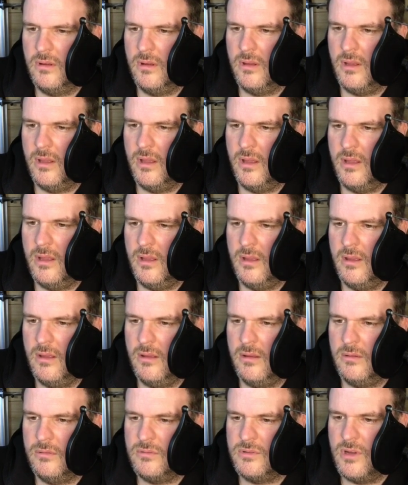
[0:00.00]

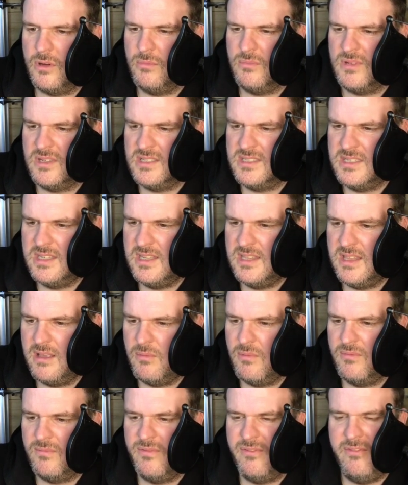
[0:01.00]
I was hoping to see
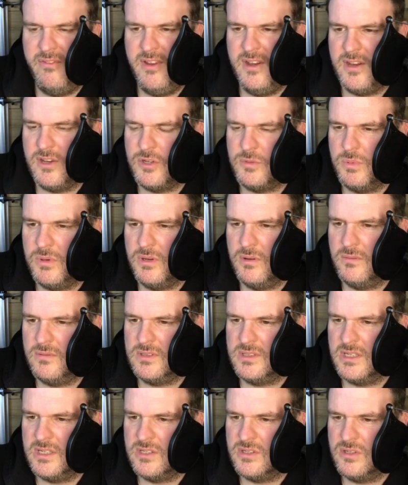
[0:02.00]
that one finished, but
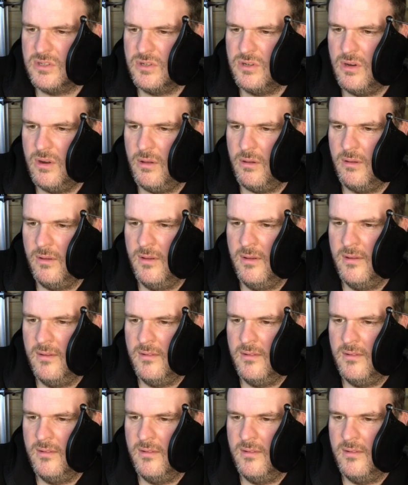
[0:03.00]
obviously it's not.